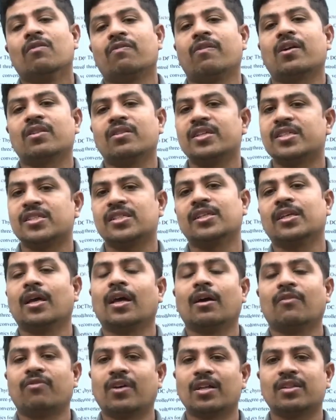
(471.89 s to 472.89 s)
for this
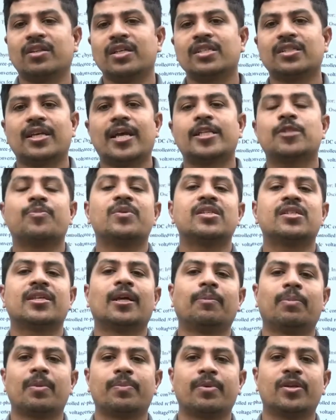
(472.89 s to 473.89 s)
for this
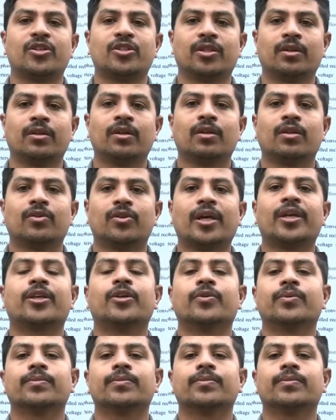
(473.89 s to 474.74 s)
hpcl preparation thank